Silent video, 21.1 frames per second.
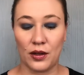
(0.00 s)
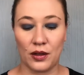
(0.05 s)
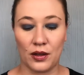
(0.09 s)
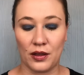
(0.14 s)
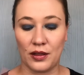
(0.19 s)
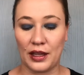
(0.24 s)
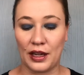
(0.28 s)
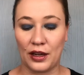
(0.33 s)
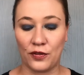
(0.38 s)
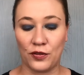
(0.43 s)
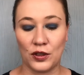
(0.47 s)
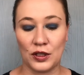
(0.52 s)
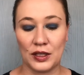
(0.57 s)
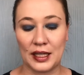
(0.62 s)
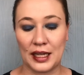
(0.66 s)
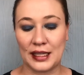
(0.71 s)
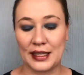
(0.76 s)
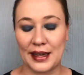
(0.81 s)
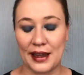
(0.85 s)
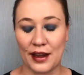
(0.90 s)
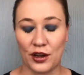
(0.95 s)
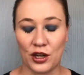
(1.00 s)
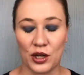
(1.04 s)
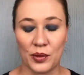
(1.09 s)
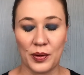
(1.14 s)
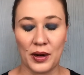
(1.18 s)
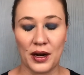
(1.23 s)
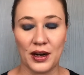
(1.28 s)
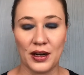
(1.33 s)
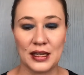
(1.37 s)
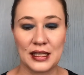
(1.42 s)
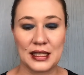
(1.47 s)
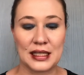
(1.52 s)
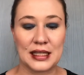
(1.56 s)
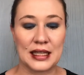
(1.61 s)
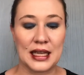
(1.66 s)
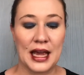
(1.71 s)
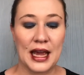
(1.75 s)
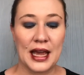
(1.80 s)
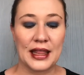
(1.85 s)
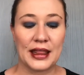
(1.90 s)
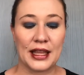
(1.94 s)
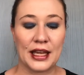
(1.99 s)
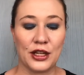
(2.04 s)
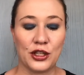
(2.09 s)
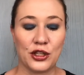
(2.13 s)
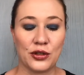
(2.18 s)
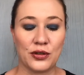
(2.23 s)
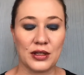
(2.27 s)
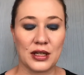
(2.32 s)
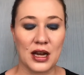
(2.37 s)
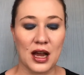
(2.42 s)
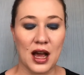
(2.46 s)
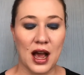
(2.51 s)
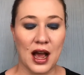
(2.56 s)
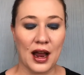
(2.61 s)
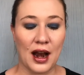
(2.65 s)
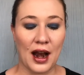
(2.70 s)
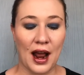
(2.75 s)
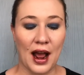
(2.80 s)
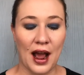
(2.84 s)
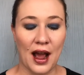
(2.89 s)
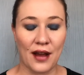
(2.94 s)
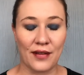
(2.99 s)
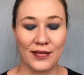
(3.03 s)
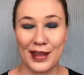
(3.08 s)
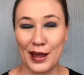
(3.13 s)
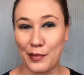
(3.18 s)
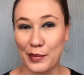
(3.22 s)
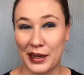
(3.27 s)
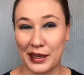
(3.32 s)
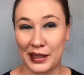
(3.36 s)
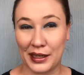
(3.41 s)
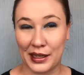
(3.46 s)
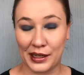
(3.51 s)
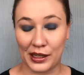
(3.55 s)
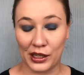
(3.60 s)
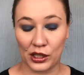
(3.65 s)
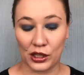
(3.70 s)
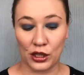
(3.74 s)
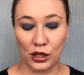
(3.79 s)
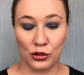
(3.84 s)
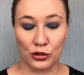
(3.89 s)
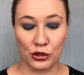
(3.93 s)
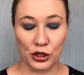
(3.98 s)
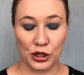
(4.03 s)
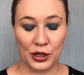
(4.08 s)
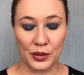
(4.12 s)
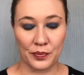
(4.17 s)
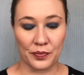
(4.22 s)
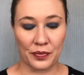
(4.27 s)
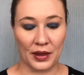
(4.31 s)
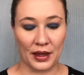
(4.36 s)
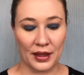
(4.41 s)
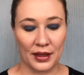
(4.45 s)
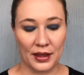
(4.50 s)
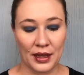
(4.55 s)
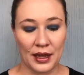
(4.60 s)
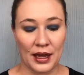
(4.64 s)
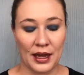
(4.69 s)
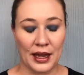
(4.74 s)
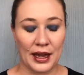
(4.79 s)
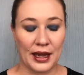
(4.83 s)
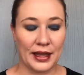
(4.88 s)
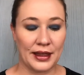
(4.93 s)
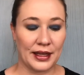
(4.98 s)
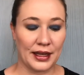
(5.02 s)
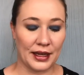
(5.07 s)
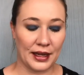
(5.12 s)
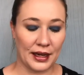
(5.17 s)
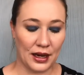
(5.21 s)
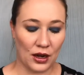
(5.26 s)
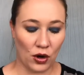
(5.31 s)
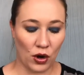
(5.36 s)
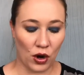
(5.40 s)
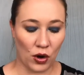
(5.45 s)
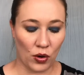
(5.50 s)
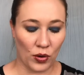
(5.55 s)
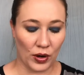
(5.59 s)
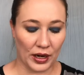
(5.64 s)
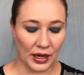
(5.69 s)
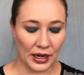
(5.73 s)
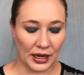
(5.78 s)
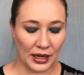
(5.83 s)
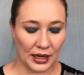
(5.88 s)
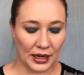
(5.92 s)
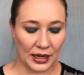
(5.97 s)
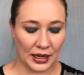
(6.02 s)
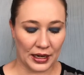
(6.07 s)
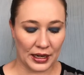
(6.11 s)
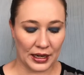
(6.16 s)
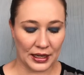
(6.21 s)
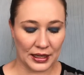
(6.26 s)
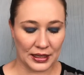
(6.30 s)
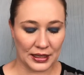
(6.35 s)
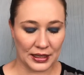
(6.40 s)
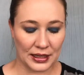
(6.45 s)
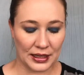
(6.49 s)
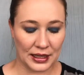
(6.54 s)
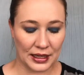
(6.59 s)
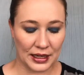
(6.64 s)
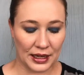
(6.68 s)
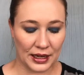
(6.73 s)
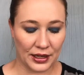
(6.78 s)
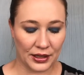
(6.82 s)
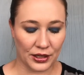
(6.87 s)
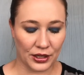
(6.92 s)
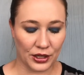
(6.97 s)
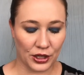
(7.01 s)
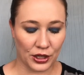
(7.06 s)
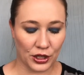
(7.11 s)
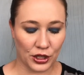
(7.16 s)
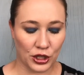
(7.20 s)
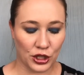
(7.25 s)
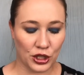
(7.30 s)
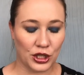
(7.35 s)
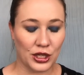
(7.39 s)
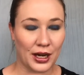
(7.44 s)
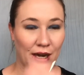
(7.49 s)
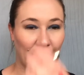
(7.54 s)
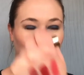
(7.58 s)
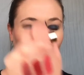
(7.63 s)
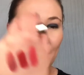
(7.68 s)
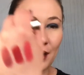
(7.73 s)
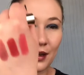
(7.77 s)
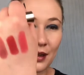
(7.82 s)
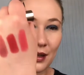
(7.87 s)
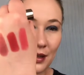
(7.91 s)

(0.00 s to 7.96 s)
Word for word: like full-size counterparts, they do not have that magnetic closure. And then Orchid is the other shade.